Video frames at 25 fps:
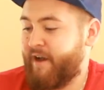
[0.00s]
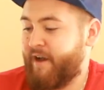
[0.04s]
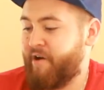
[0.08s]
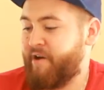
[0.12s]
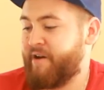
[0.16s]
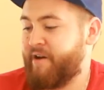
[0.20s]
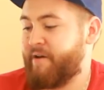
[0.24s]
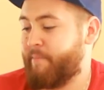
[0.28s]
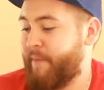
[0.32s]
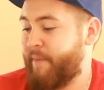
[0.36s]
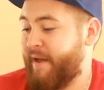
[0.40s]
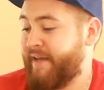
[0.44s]

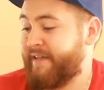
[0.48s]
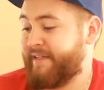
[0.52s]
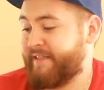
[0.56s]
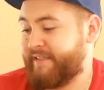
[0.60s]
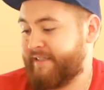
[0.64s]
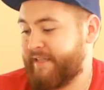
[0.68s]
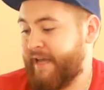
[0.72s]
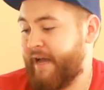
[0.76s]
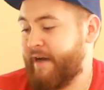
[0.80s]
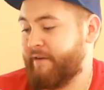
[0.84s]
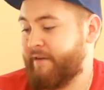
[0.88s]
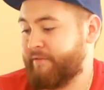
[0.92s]
and it makes
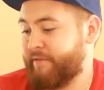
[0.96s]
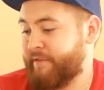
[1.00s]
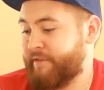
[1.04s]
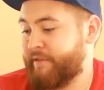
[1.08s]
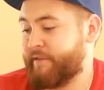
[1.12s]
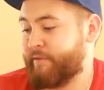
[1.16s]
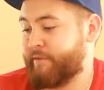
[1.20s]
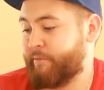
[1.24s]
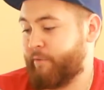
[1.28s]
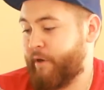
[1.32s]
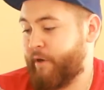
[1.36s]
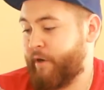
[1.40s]
sounds
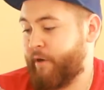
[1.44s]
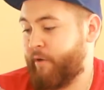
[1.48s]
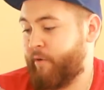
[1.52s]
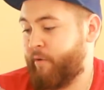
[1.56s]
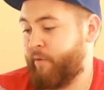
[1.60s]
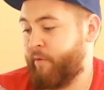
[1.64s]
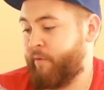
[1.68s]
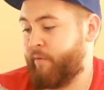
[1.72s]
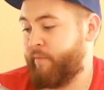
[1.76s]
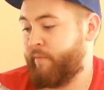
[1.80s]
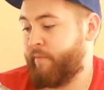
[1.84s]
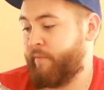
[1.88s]
as
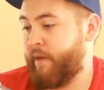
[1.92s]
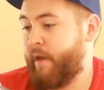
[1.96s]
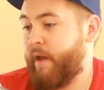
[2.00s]
well.